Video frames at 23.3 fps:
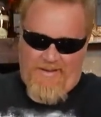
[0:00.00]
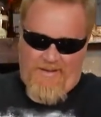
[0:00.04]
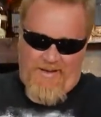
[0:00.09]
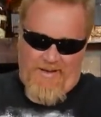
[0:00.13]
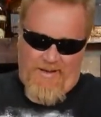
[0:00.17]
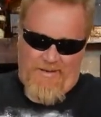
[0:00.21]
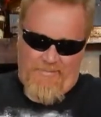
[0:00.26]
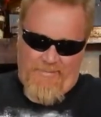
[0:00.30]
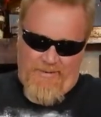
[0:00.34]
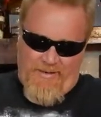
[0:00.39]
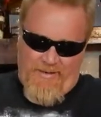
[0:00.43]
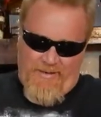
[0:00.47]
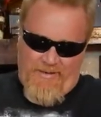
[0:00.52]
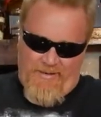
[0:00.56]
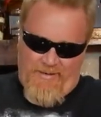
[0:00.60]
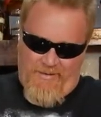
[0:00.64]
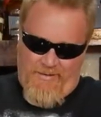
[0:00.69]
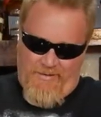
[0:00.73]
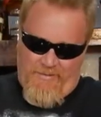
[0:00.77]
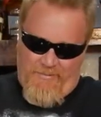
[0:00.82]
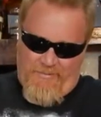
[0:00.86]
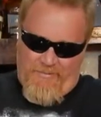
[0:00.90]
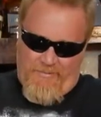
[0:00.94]
I'm not
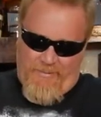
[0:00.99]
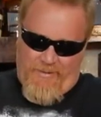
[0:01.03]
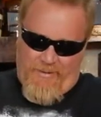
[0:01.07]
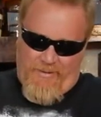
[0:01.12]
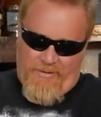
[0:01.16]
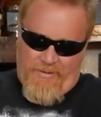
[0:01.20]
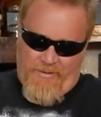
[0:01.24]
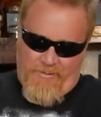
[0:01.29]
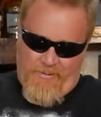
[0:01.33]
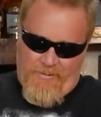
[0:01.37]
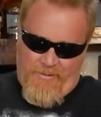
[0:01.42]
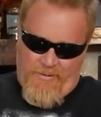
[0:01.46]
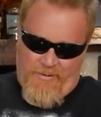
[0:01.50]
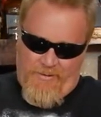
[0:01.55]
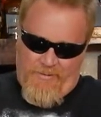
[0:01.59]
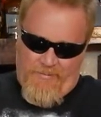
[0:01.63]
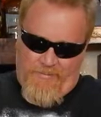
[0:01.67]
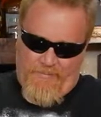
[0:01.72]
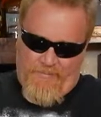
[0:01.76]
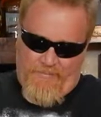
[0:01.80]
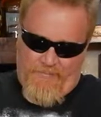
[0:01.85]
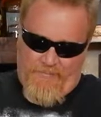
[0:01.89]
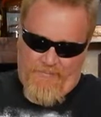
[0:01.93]
going to bother with
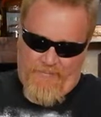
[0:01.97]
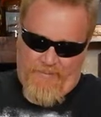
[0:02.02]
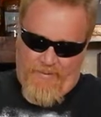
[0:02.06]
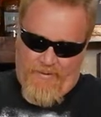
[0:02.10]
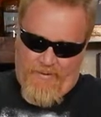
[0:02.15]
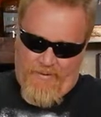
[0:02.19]
them.